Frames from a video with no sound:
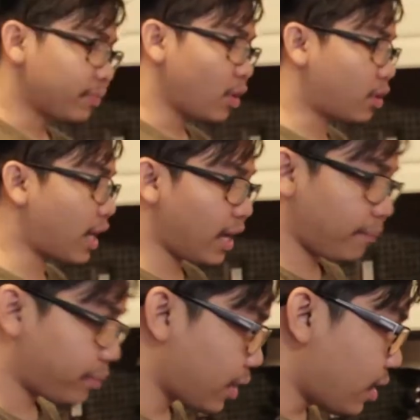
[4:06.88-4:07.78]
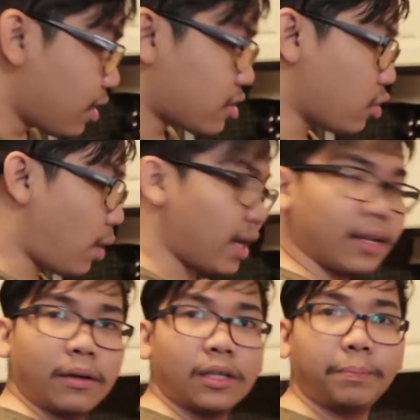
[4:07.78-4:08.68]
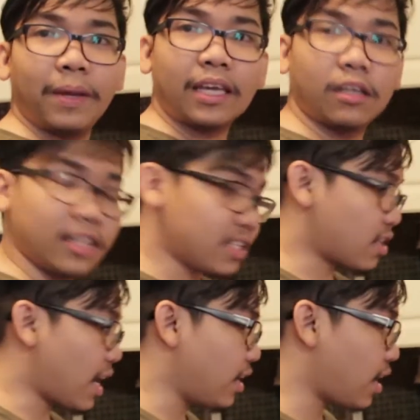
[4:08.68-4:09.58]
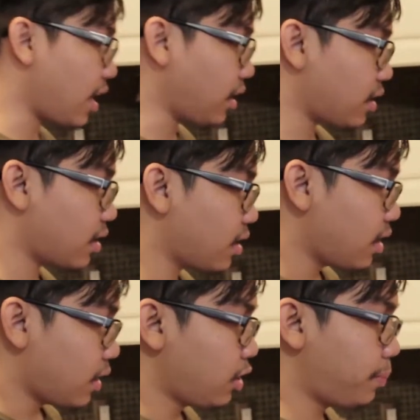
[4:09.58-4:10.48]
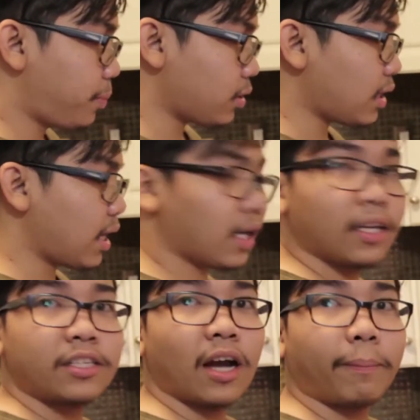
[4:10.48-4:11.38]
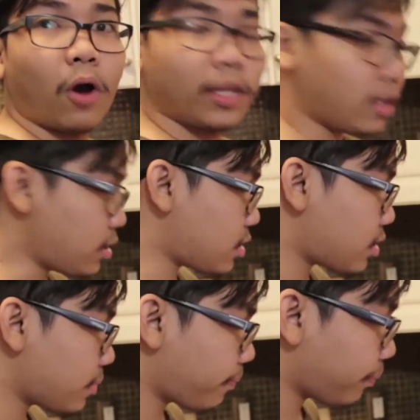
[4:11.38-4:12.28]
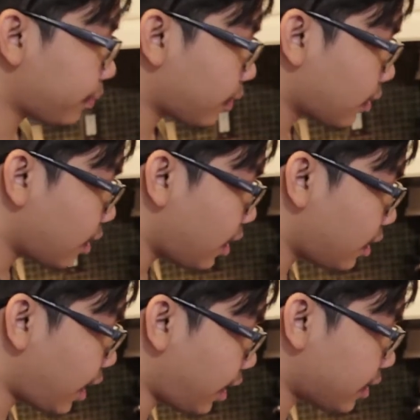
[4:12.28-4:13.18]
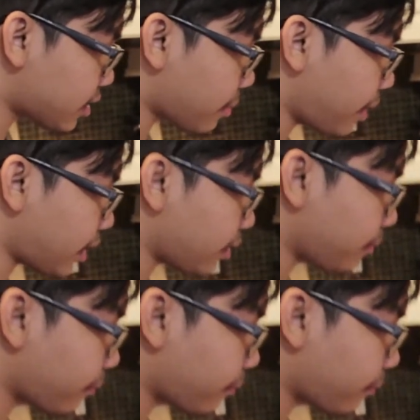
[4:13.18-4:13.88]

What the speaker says: Okay. So while the bacon is rendering, you put the chopped onions in there, just a bit.